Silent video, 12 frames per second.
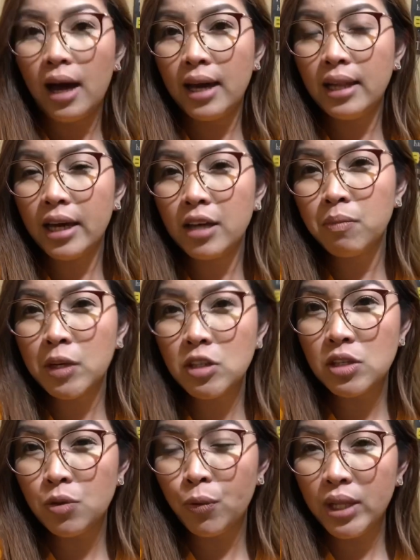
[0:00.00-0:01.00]
I like it
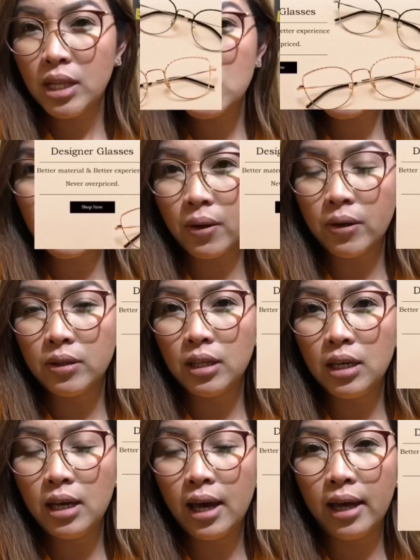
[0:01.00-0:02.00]
because it's really
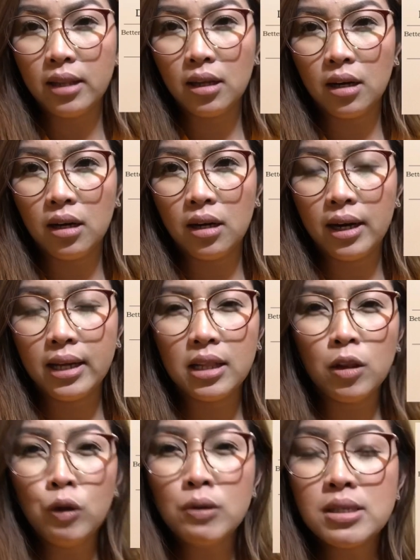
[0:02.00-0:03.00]
sturdy and uh, it
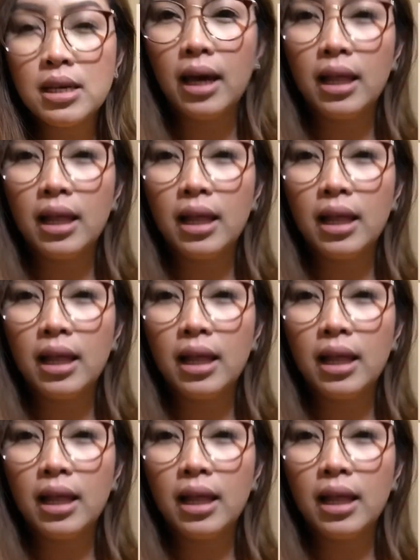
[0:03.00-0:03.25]
looks